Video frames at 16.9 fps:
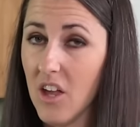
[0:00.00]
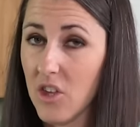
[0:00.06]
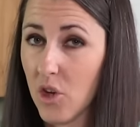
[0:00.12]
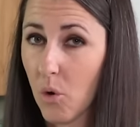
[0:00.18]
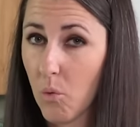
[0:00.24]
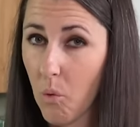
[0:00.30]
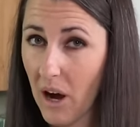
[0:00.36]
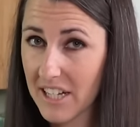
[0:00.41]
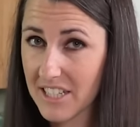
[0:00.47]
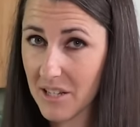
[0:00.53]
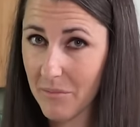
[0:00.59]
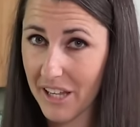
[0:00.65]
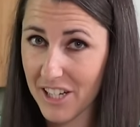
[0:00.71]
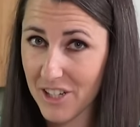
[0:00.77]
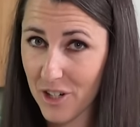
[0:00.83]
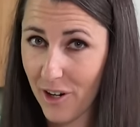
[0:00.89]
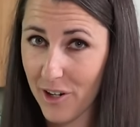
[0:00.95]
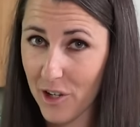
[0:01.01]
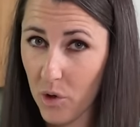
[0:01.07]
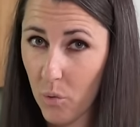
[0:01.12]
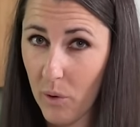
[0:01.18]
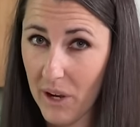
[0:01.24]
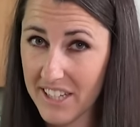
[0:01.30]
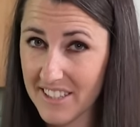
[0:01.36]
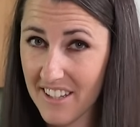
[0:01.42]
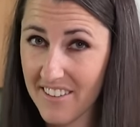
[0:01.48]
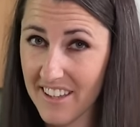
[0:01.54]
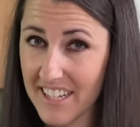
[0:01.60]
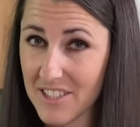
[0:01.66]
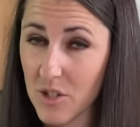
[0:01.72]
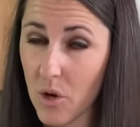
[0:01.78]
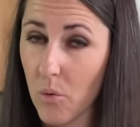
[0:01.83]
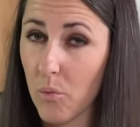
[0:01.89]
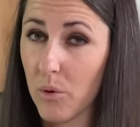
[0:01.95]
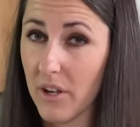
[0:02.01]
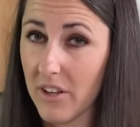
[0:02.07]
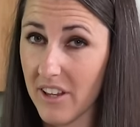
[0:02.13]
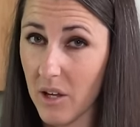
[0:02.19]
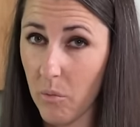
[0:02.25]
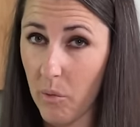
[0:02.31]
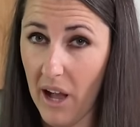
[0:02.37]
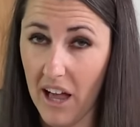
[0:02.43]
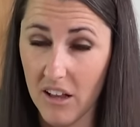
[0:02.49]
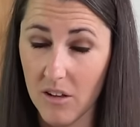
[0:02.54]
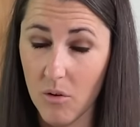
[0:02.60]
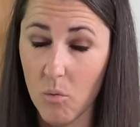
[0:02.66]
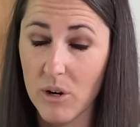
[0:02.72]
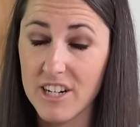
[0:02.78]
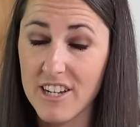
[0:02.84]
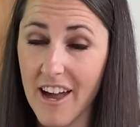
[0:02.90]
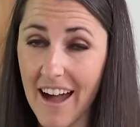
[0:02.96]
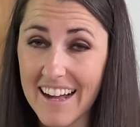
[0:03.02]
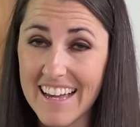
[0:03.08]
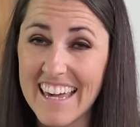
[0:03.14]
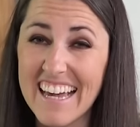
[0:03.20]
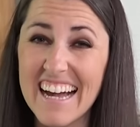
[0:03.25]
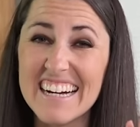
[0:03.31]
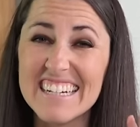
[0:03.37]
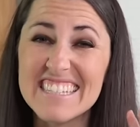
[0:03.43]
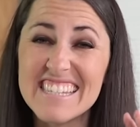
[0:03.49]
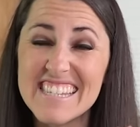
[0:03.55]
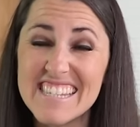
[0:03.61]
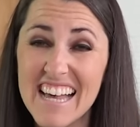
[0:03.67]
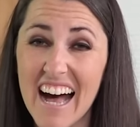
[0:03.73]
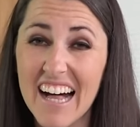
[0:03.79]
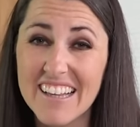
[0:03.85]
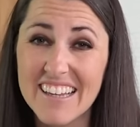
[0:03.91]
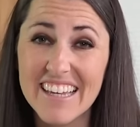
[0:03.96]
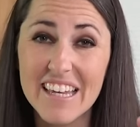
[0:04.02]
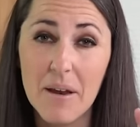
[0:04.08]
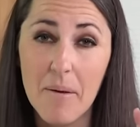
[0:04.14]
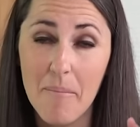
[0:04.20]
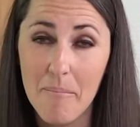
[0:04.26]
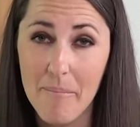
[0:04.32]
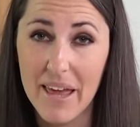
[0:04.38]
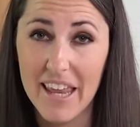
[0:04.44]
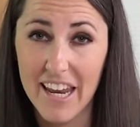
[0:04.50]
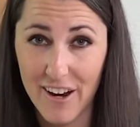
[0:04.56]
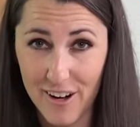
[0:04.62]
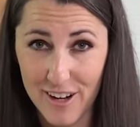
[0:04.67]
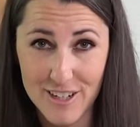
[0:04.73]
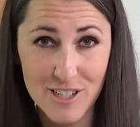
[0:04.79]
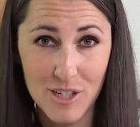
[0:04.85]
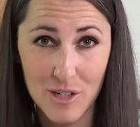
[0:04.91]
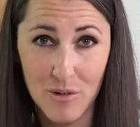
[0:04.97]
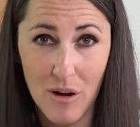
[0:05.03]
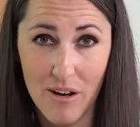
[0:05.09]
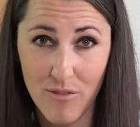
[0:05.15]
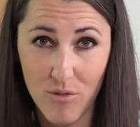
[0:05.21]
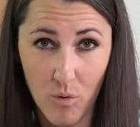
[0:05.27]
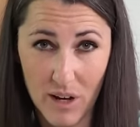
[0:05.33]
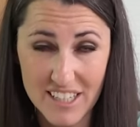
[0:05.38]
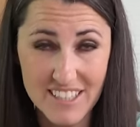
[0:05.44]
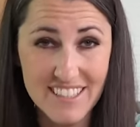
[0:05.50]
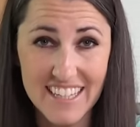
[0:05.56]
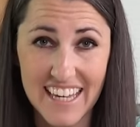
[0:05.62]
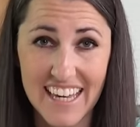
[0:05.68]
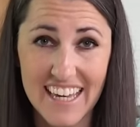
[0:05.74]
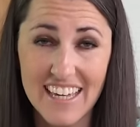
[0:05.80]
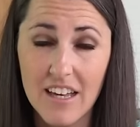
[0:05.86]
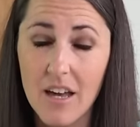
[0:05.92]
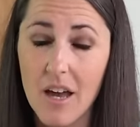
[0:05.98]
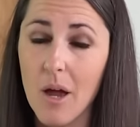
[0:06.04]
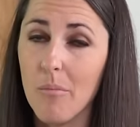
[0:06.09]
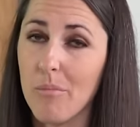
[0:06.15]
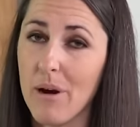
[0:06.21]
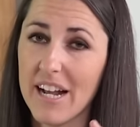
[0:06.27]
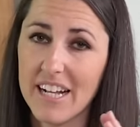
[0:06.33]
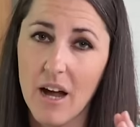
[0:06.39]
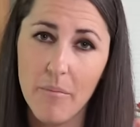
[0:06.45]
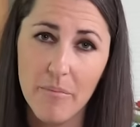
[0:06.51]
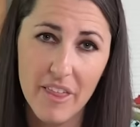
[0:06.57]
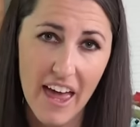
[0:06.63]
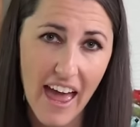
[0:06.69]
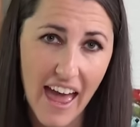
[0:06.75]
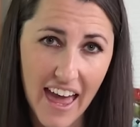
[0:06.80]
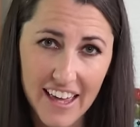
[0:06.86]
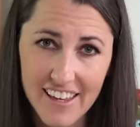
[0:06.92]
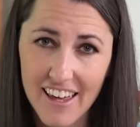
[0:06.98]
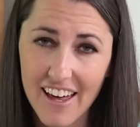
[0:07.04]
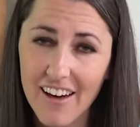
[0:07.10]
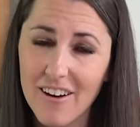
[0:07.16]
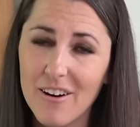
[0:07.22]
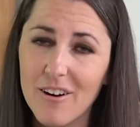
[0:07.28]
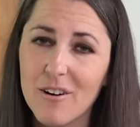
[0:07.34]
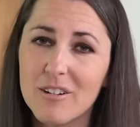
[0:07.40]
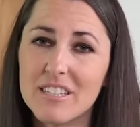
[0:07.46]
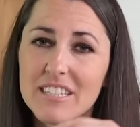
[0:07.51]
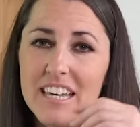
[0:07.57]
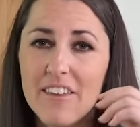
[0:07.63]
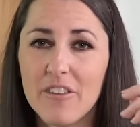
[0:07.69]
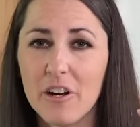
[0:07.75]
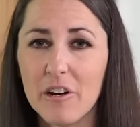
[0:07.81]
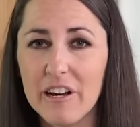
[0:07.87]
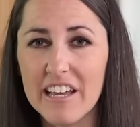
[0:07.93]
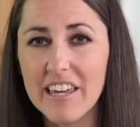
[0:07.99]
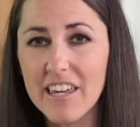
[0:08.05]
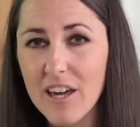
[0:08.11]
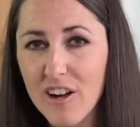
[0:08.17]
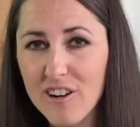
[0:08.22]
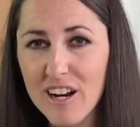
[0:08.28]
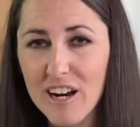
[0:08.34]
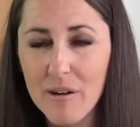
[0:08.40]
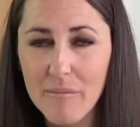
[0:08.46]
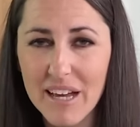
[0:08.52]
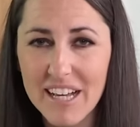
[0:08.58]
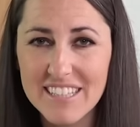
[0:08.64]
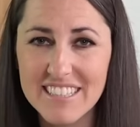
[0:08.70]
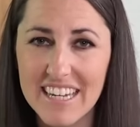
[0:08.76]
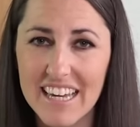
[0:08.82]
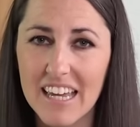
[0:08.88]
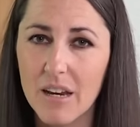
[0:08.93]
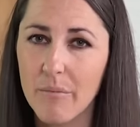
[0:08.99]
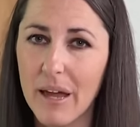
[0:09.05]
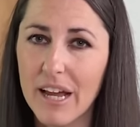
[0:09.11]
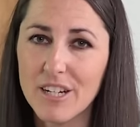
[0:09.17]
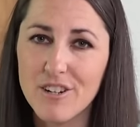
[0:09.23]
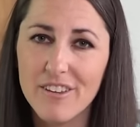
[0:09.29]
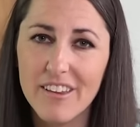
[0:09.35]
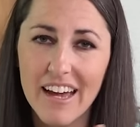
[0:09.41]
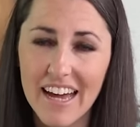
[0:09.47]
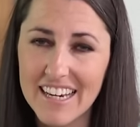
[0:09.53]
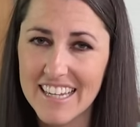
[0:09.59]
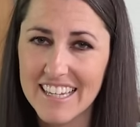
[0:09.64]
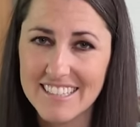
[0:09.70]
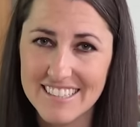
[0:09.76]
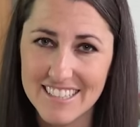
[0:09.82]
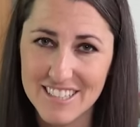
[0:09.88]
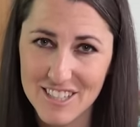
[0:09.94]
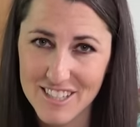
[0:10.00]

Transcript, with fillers: You'll want to make sure you whisk this really well. We're talking a solid minute or two of whisking. Break up the egg yolks, get the Greek yogurt mixed in, make sure the honey isn't